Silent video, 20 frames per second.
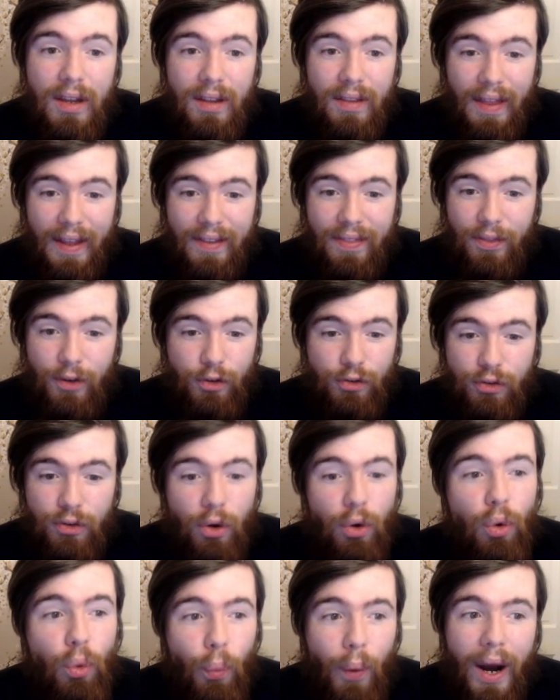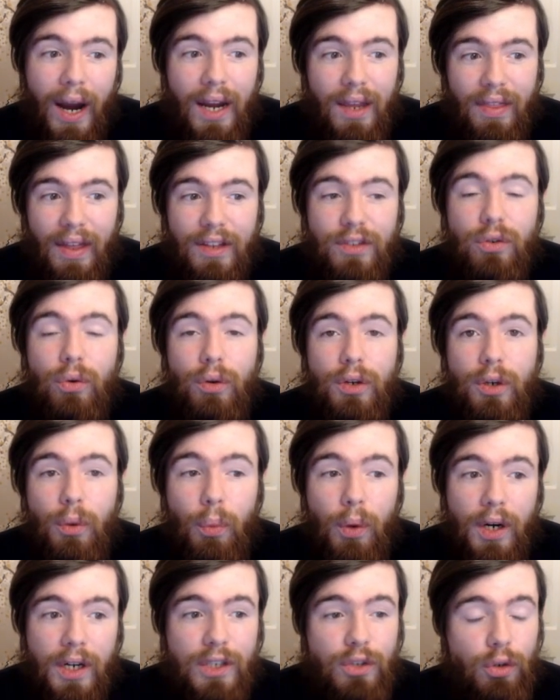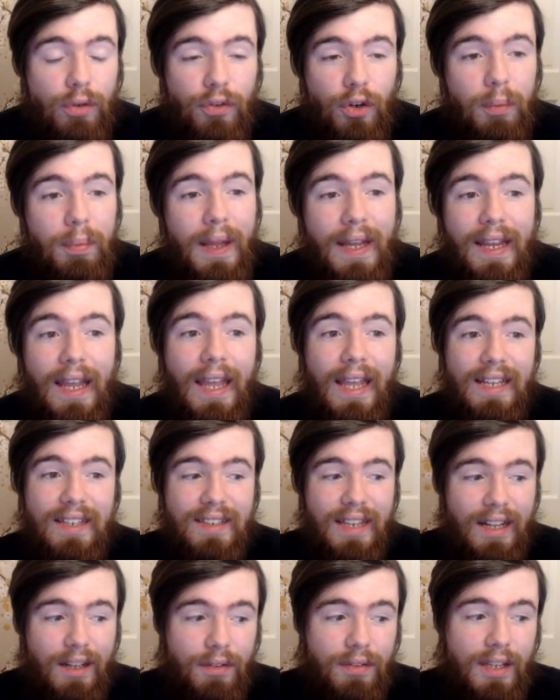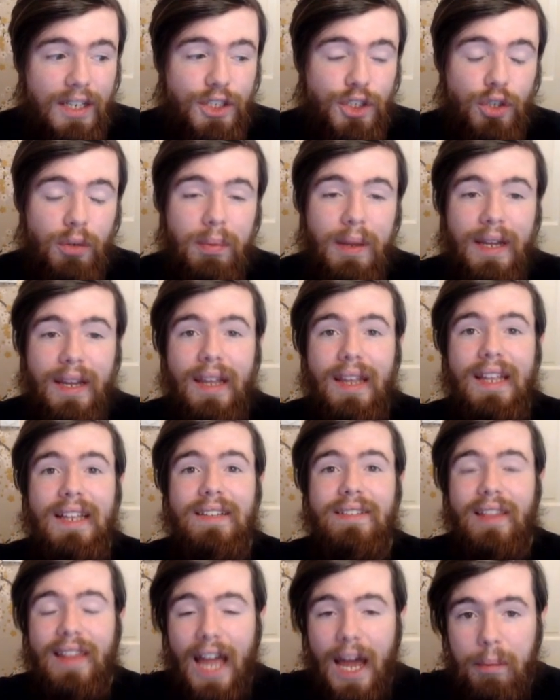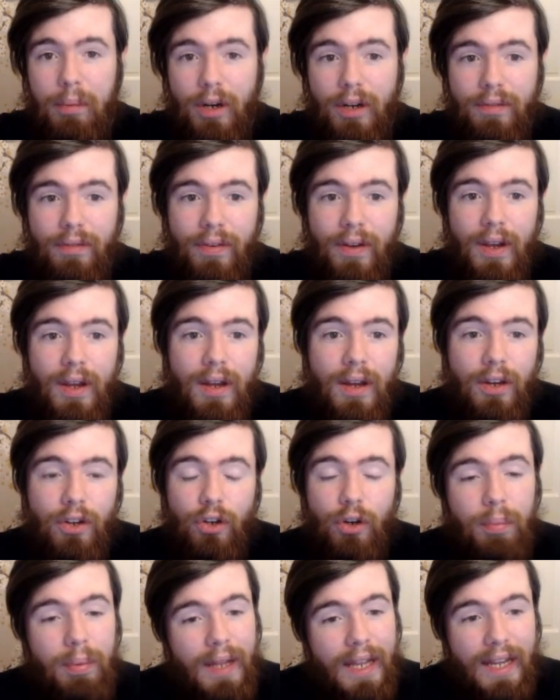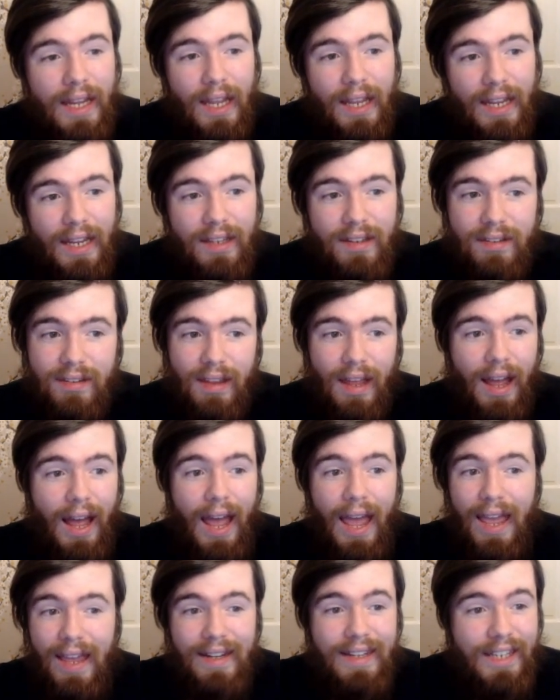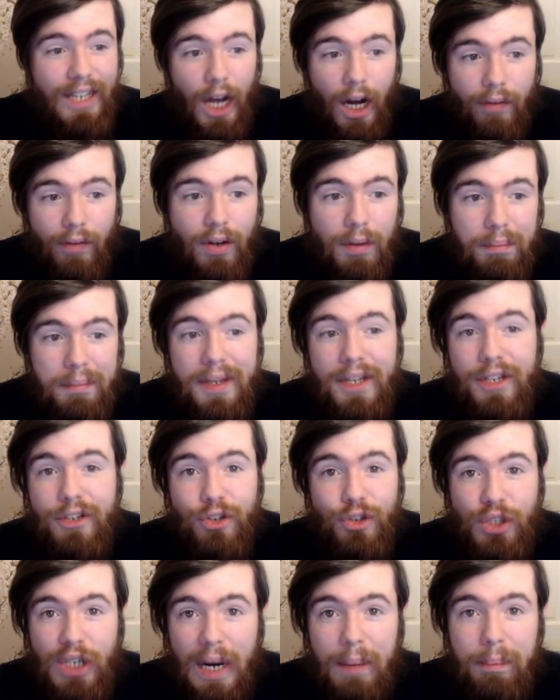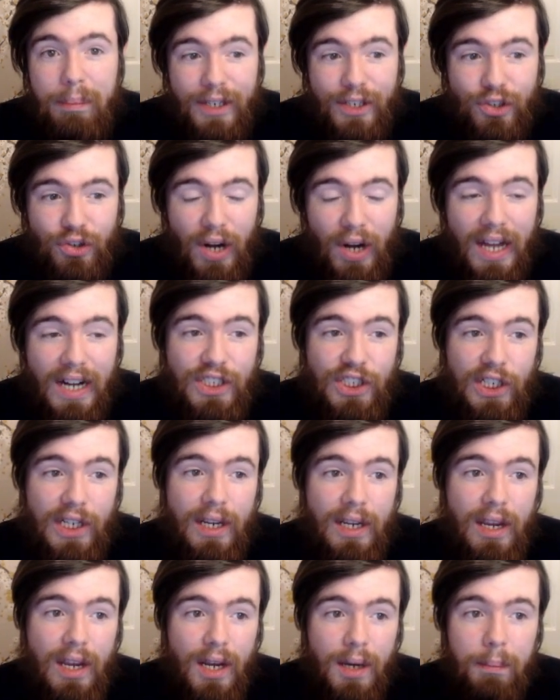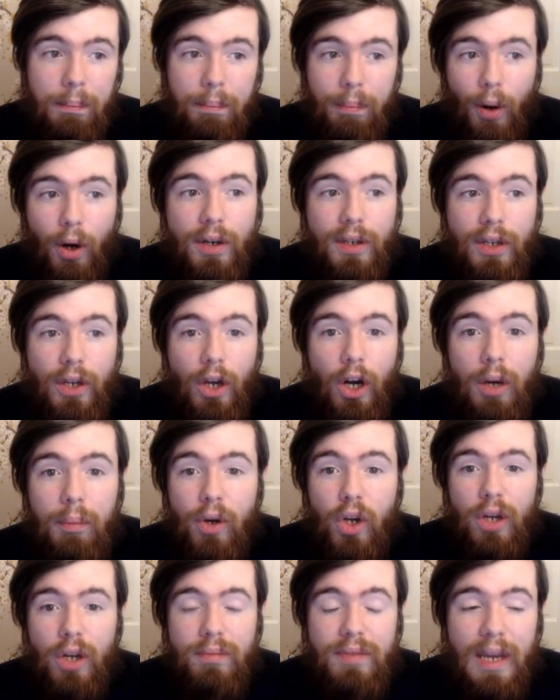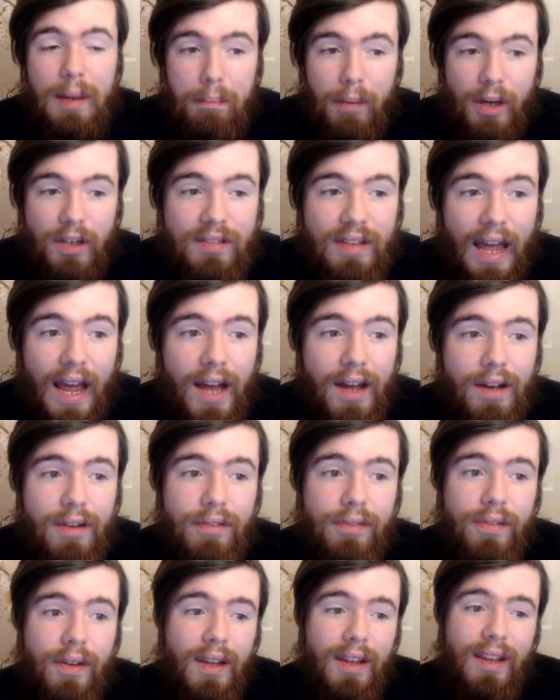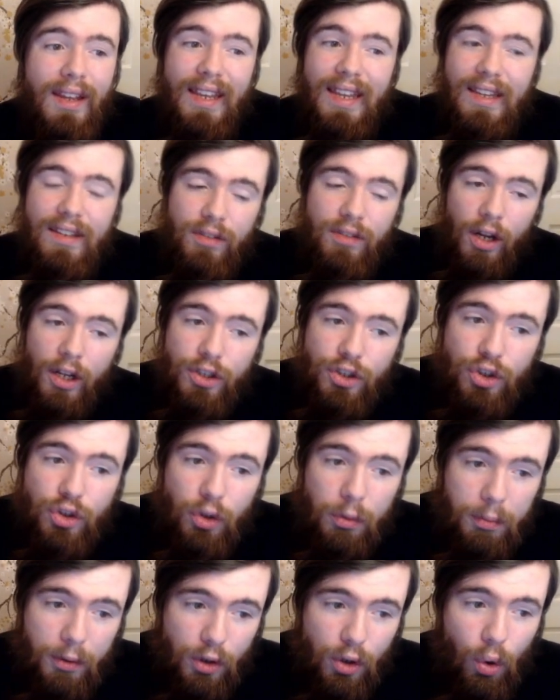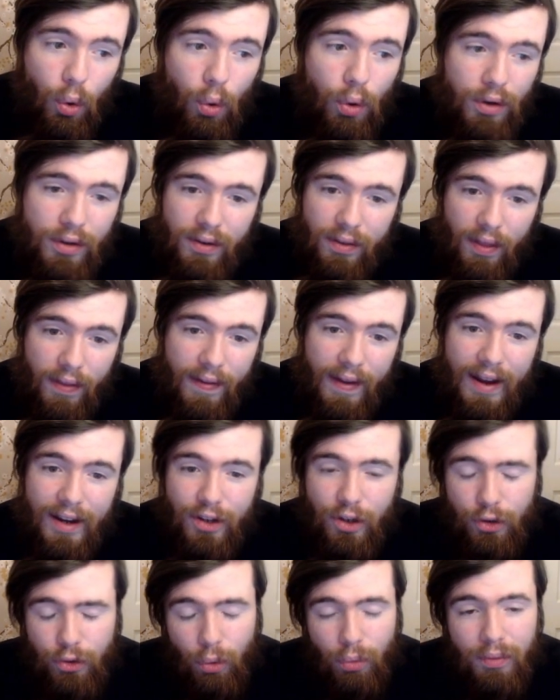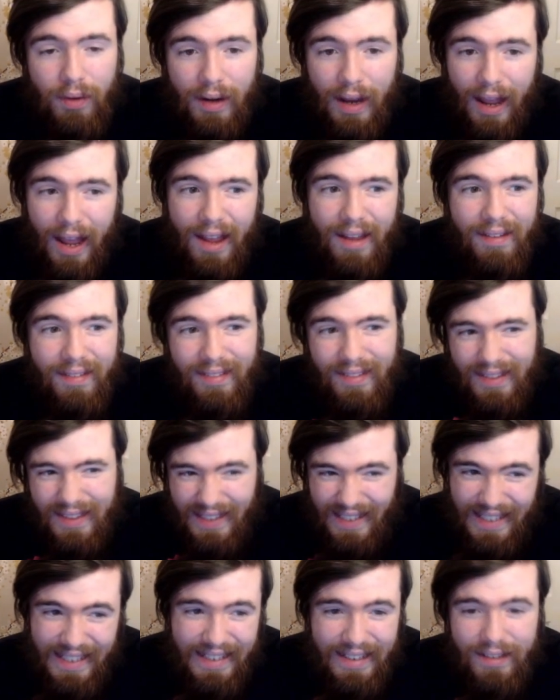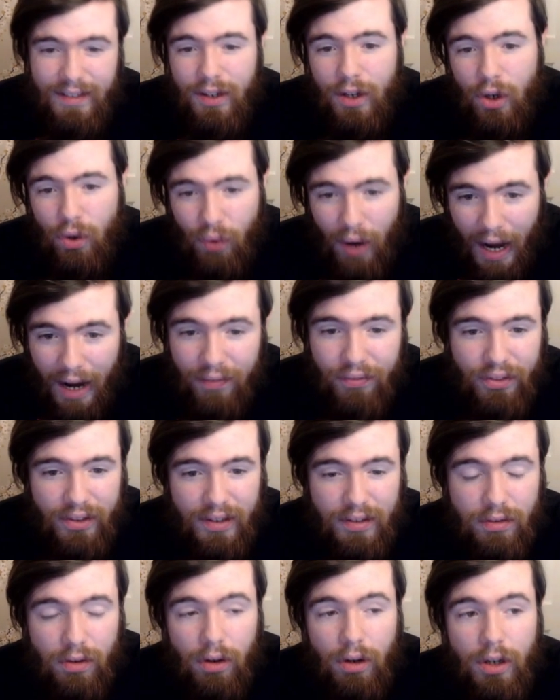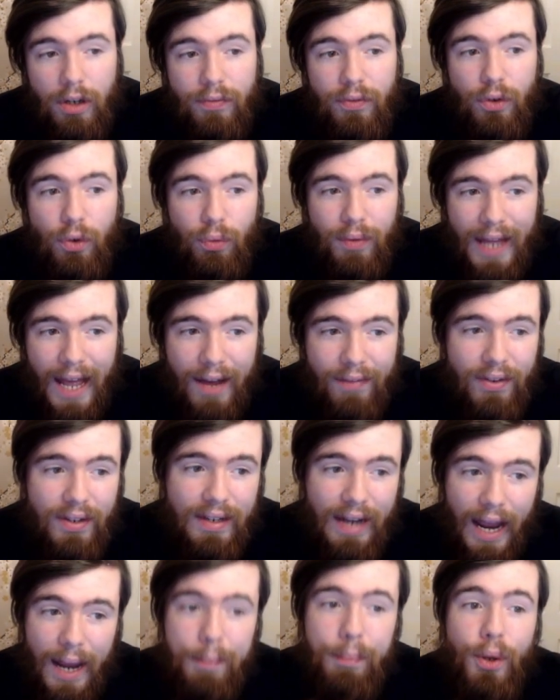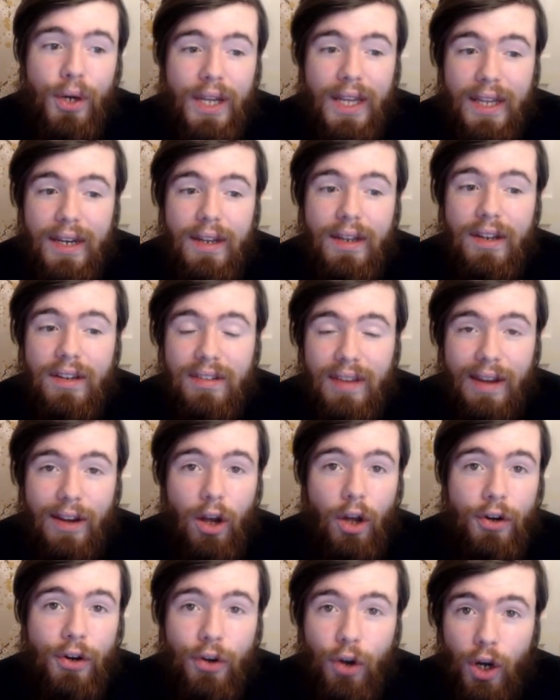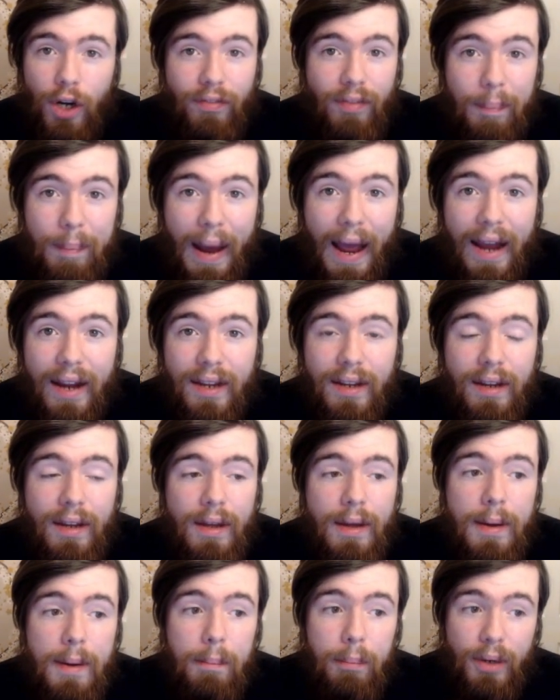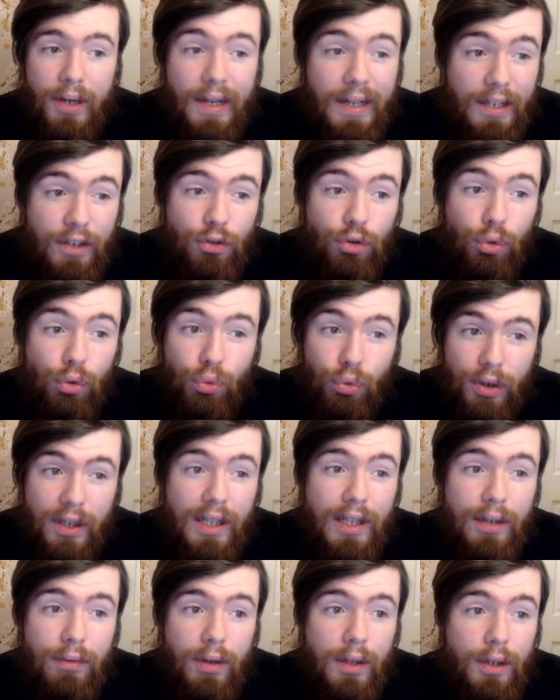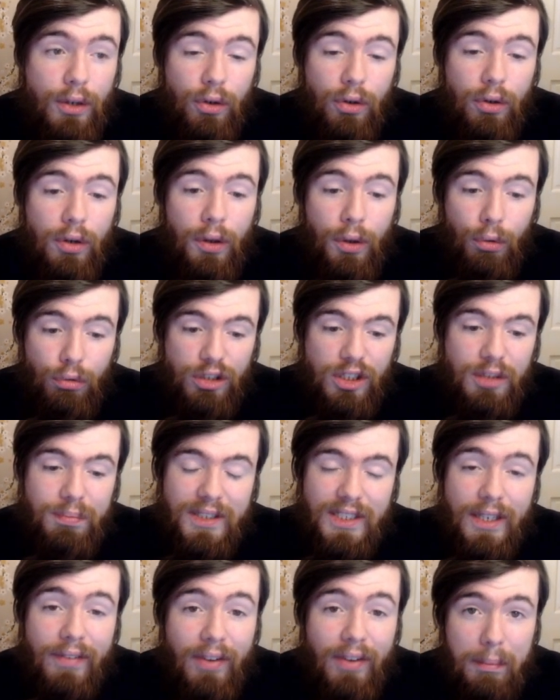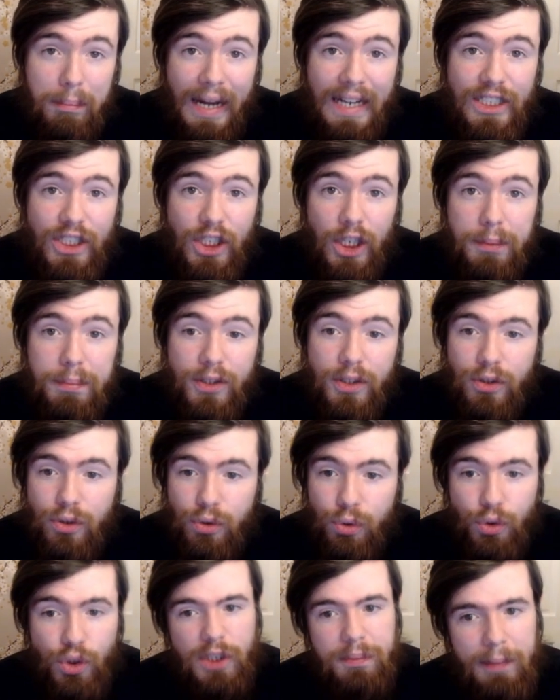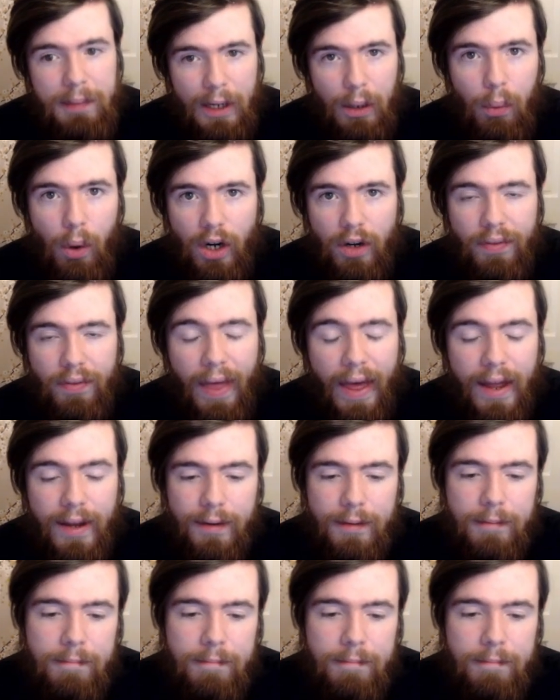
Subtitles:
Like, there's no way that's going to work. So if you're playing against Eldritch, you're playing against Labyrinth, you're playing against any other major trap-based strategy, Barkion becomes a must-have. He's not super core to the deck. You don't need to craft this card if you don't have it. I'm putting it in because I got it out of a pack, but it is really, really good in those specific matchups, so just be aware of that.